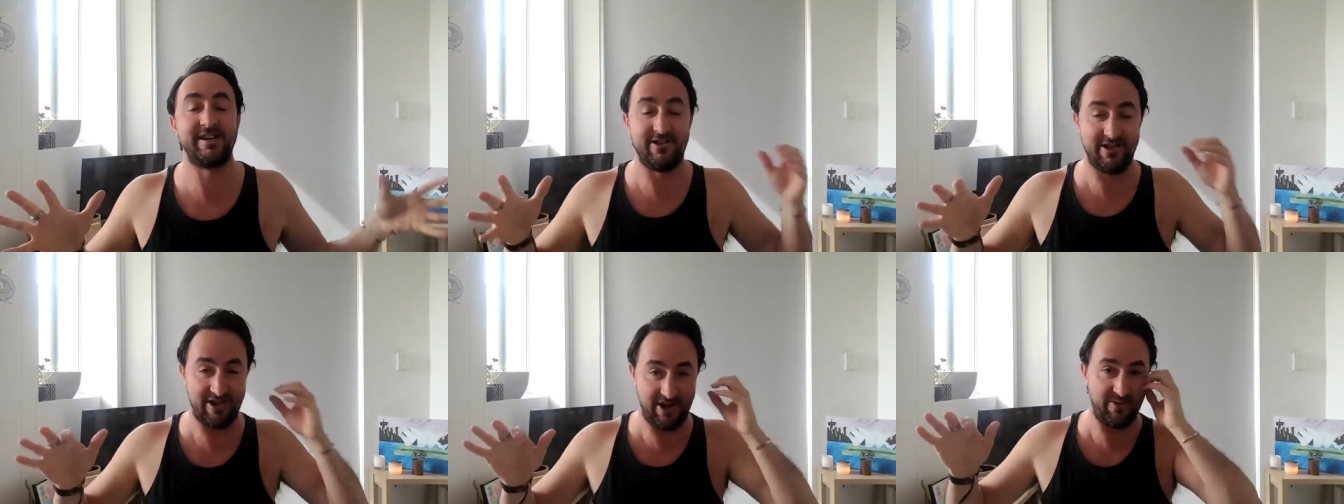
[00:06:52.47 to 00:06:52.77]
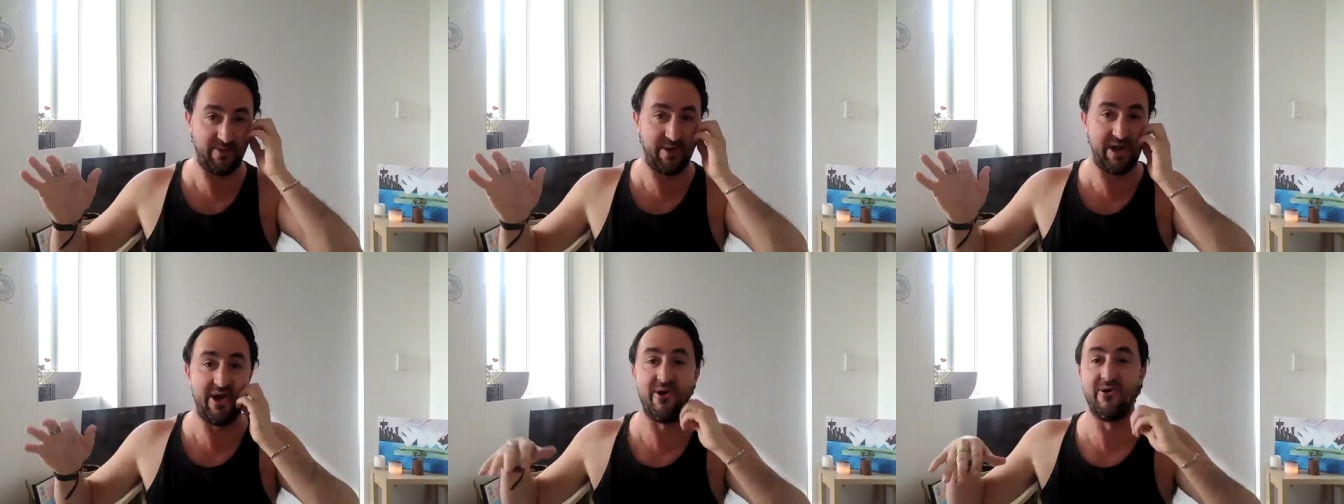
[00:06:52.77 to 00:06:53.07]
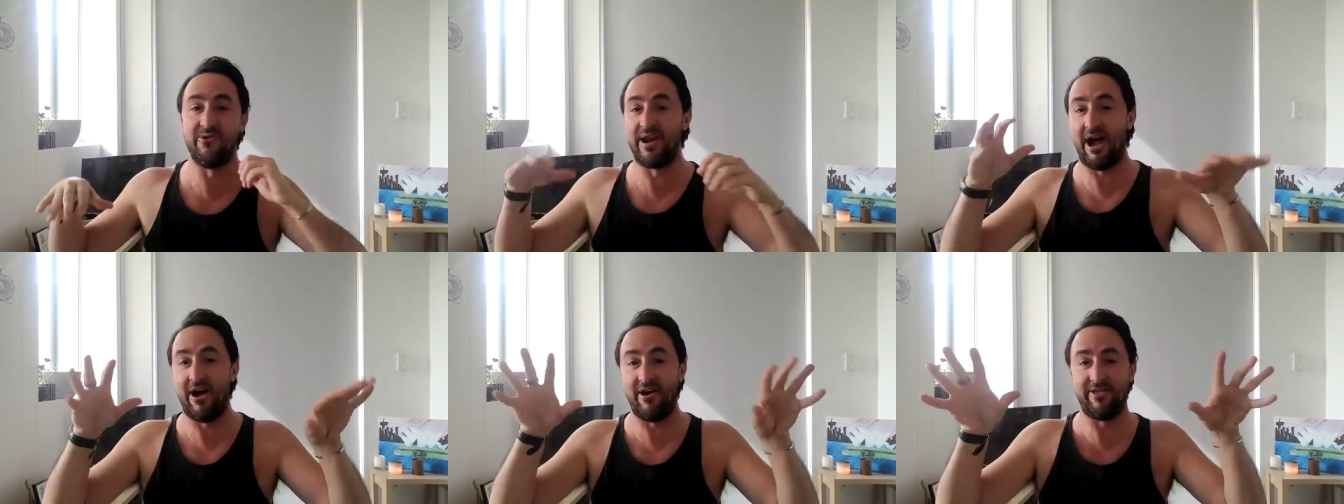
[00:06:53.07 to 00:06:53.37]
And we
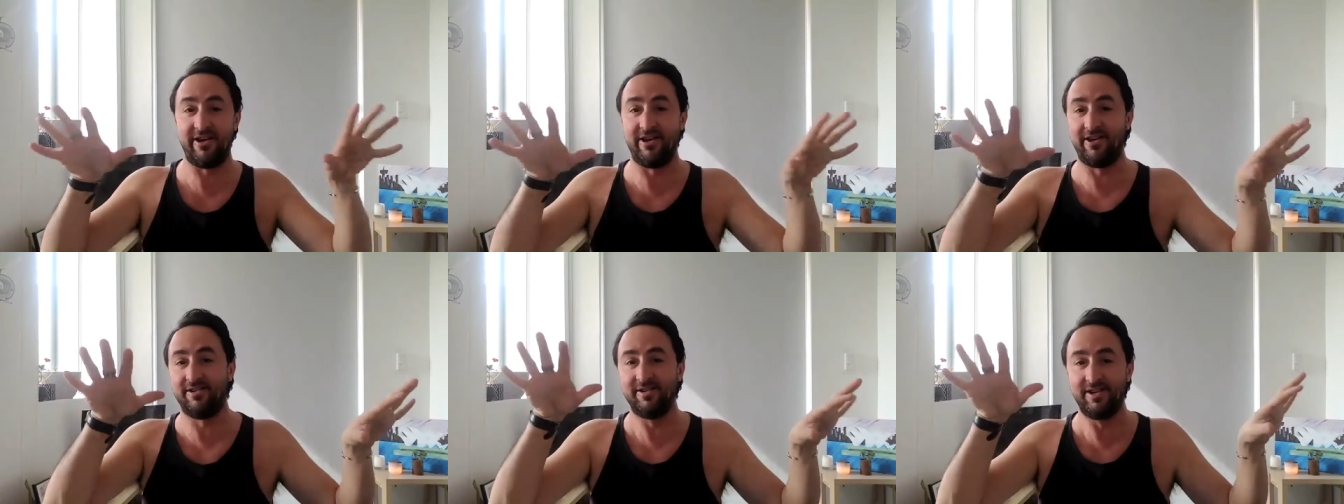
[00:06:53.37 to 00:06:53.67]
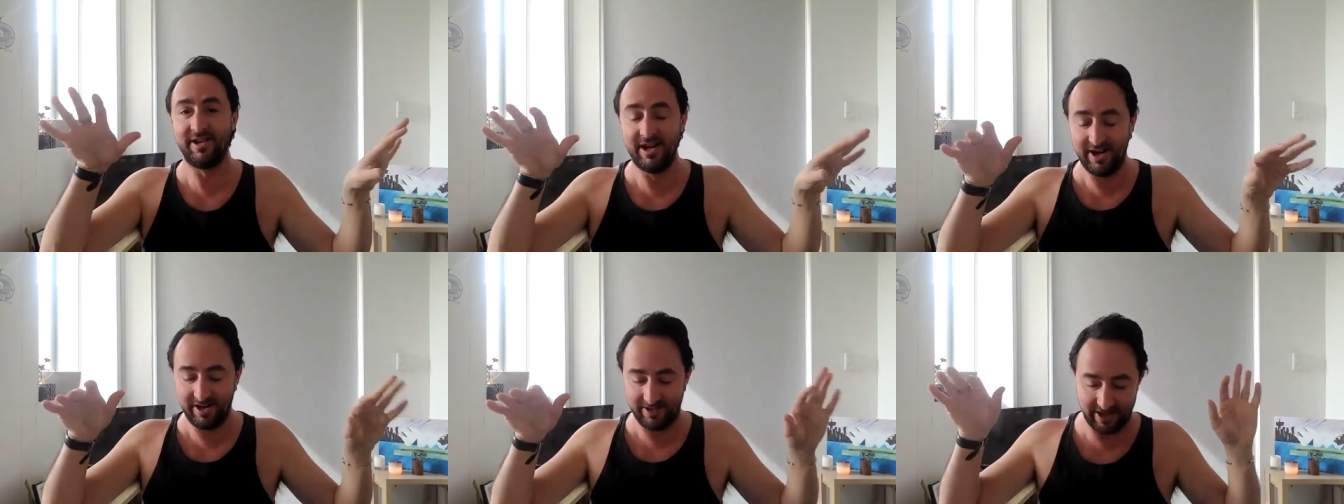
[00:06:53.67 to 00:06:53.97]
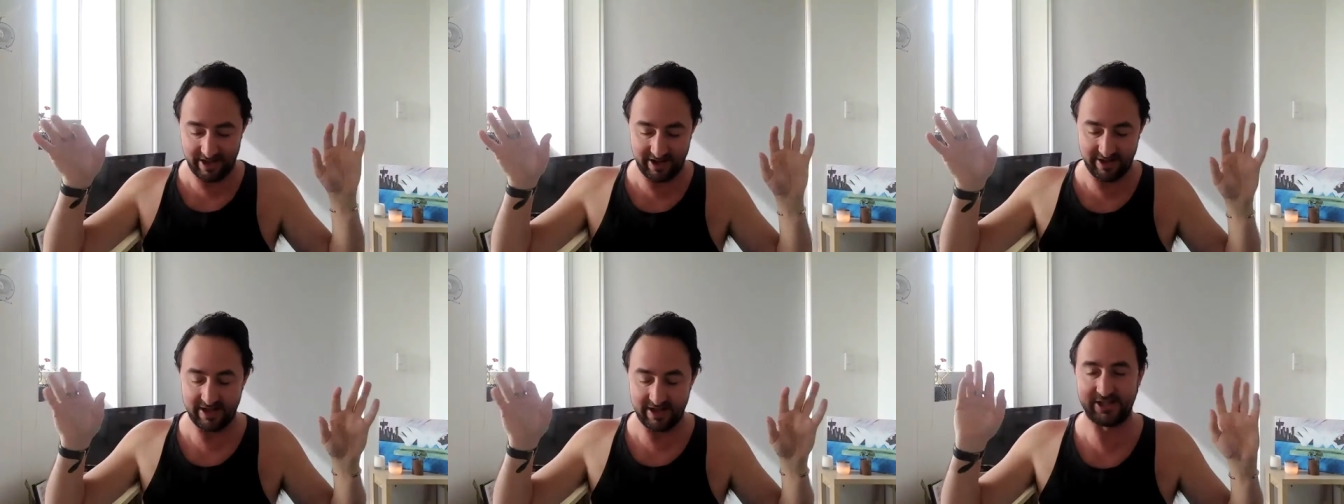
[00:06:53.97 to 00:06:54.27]
all know the
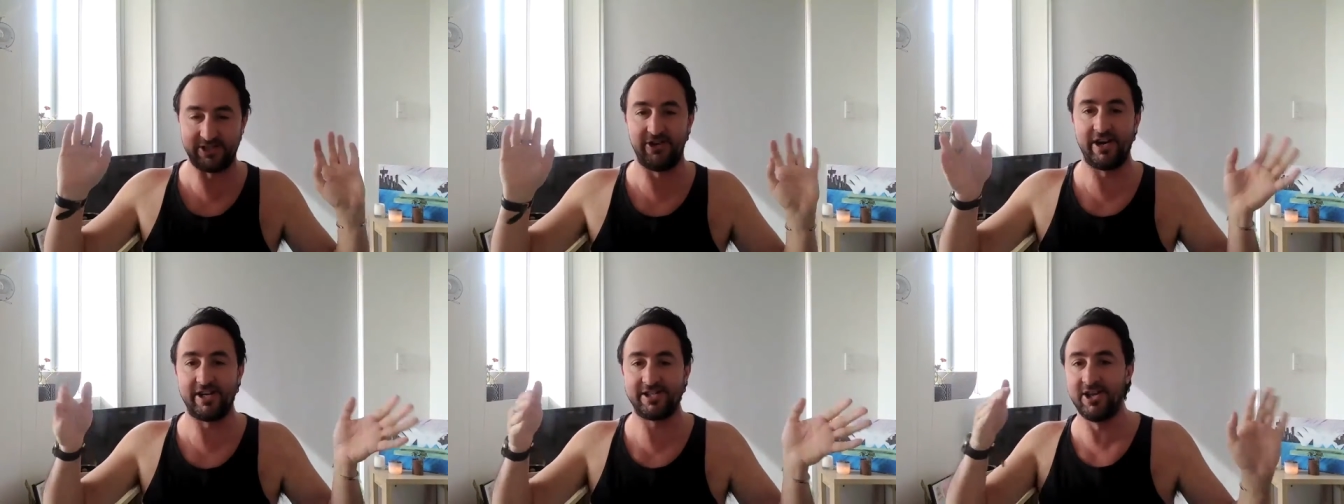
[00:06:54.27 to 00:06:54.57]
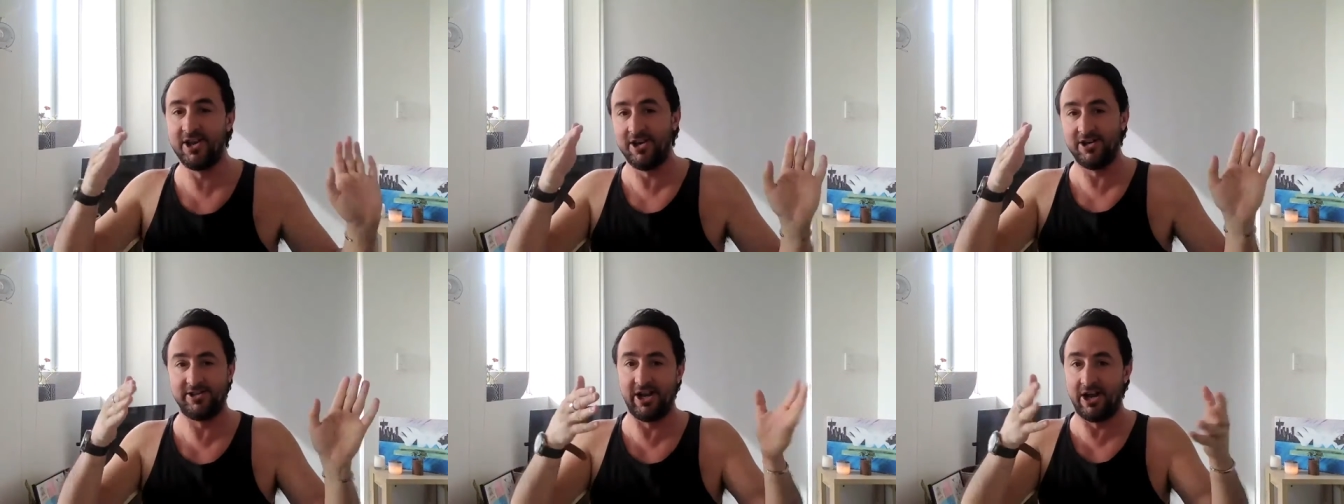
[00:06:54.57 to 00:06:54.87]
tricks.